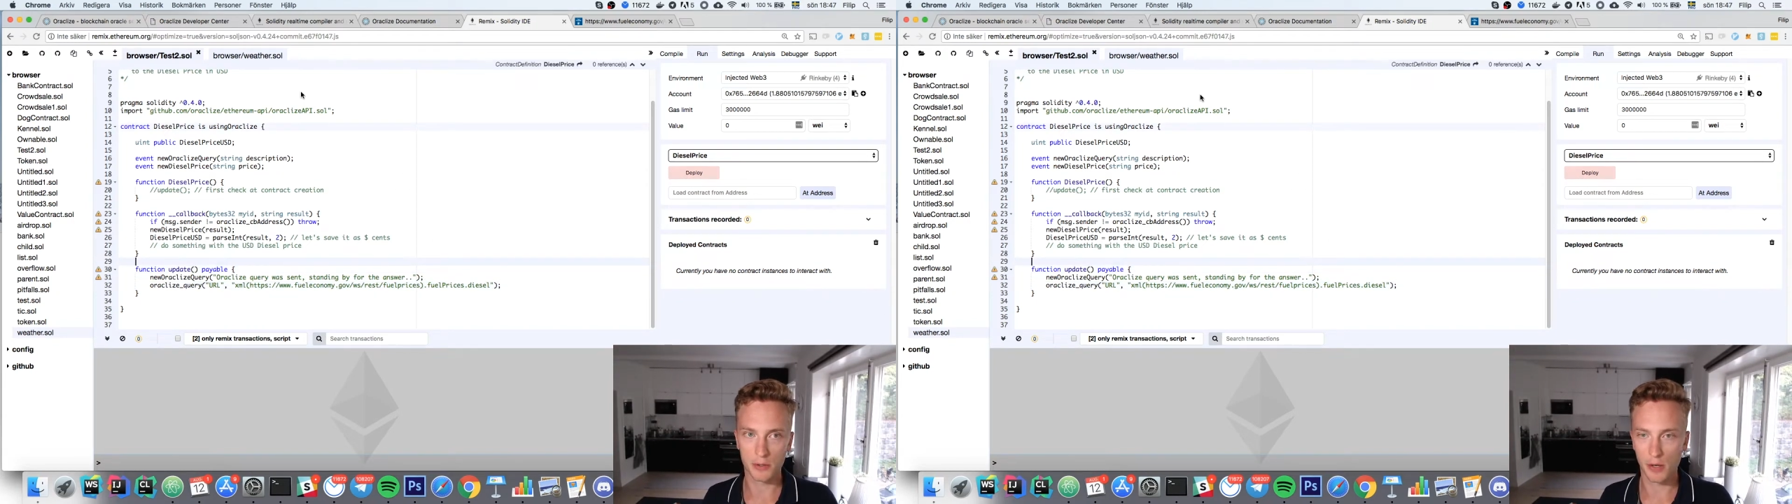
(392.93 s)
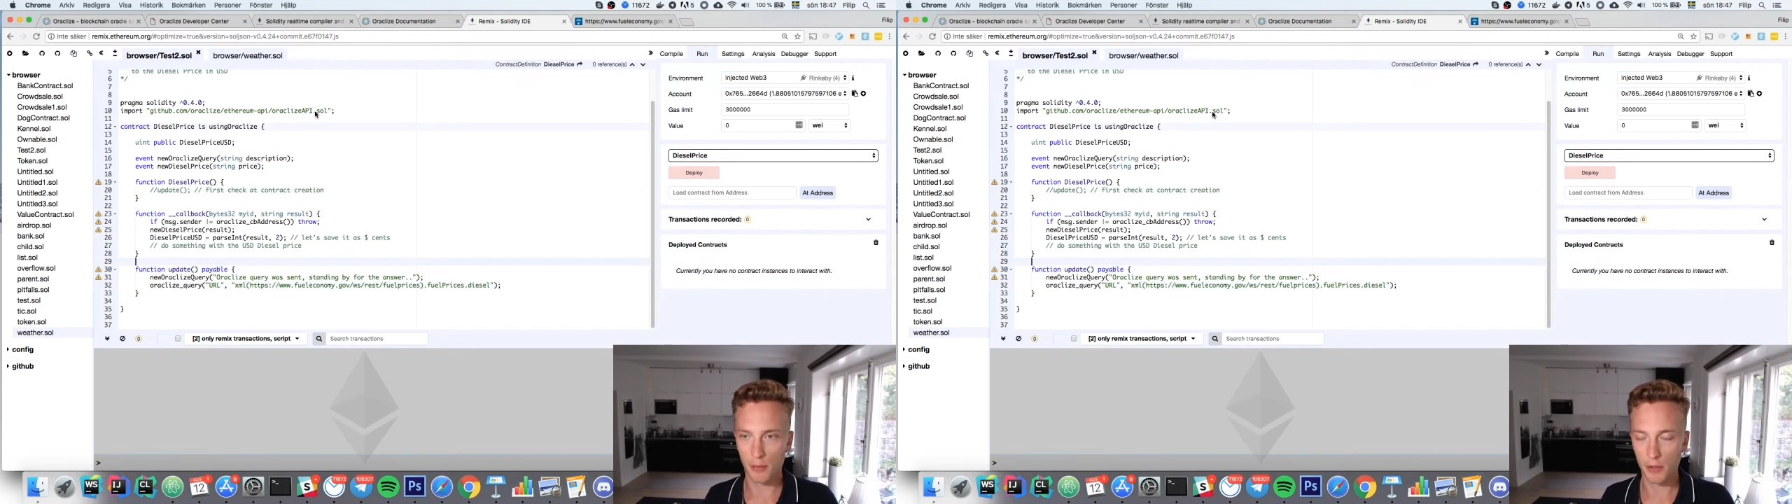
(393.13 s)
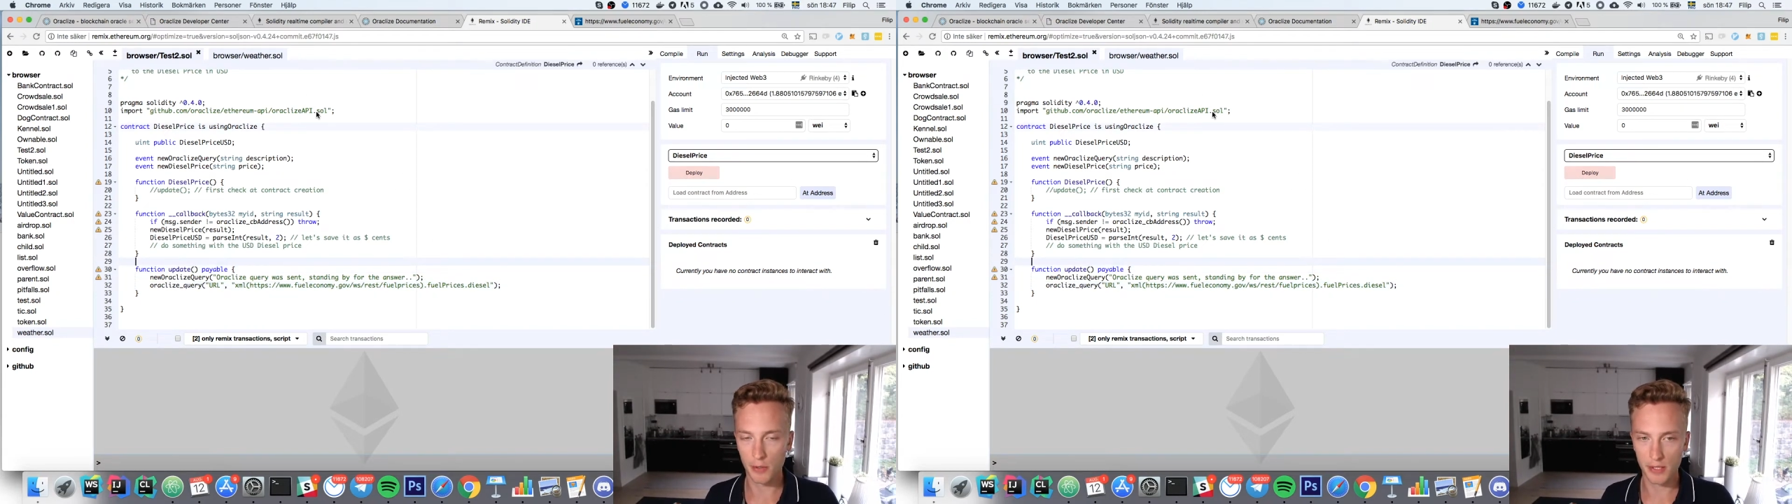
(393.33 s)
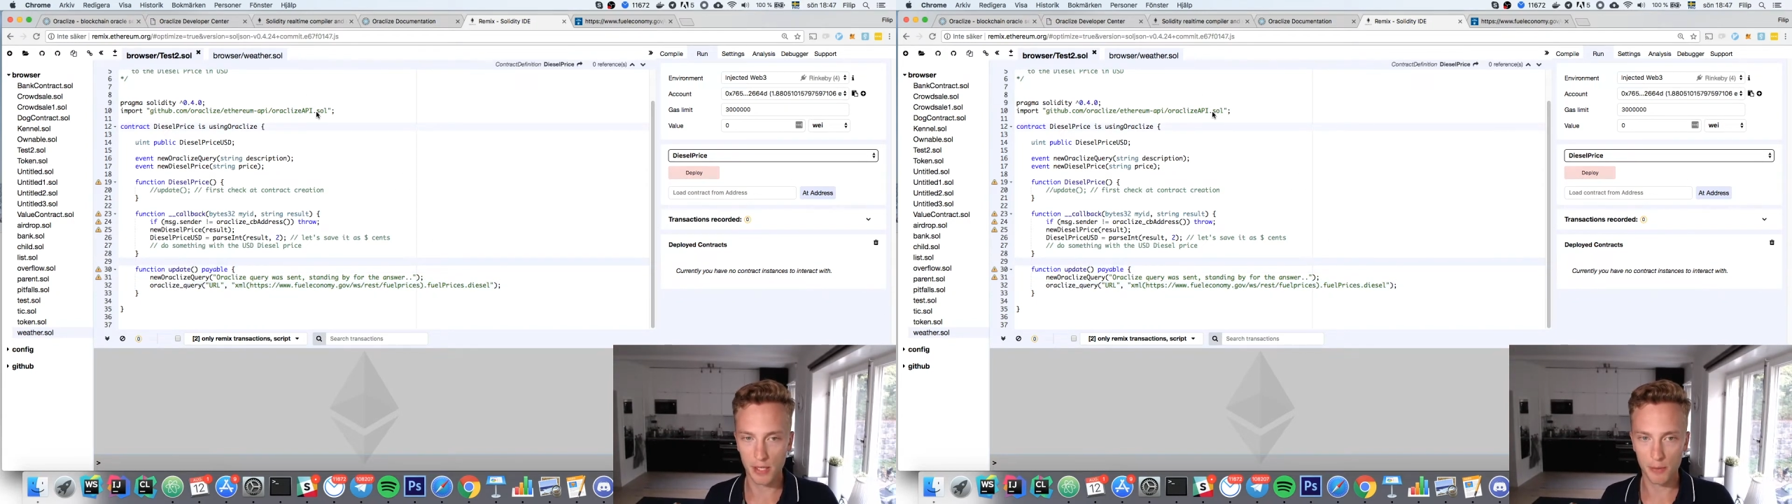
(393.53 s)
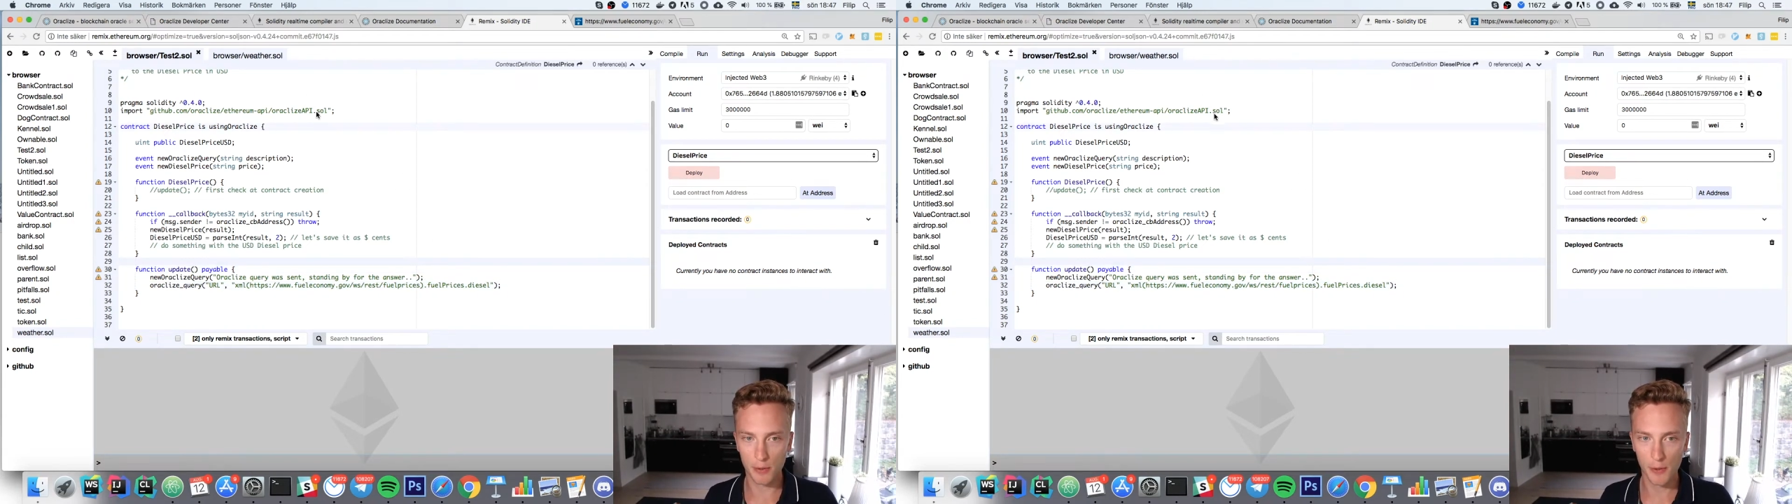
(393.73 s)
create my own
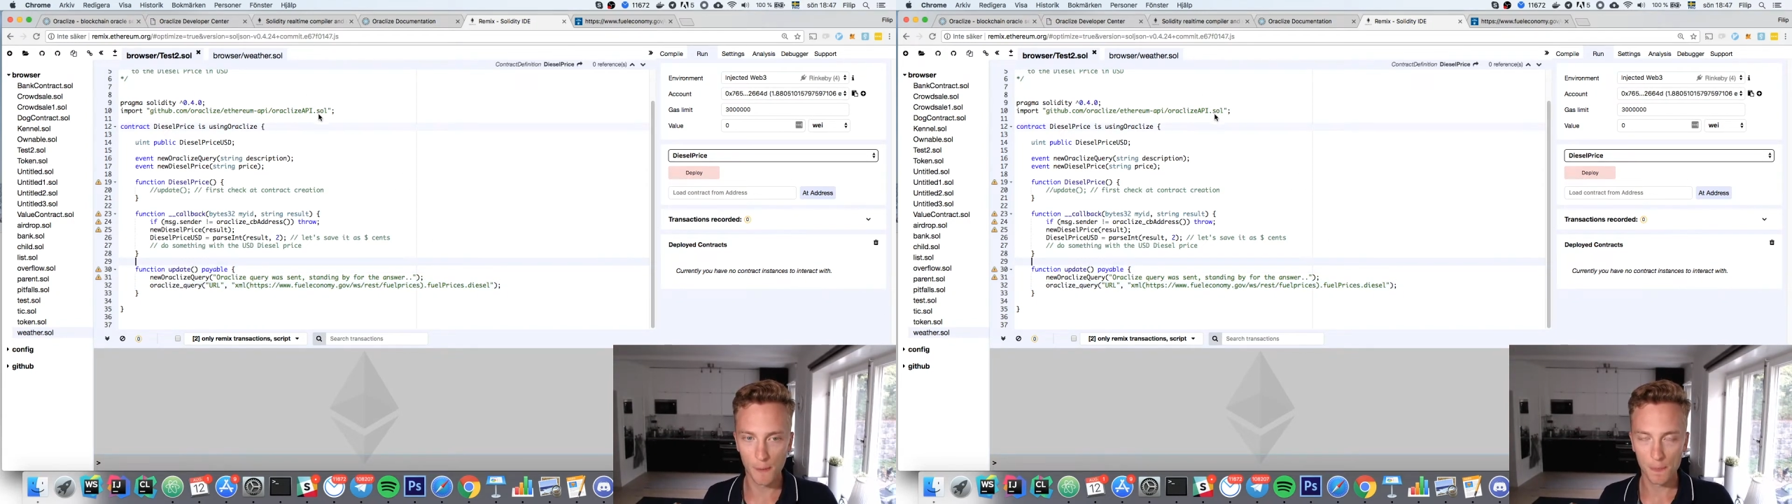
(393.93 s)
example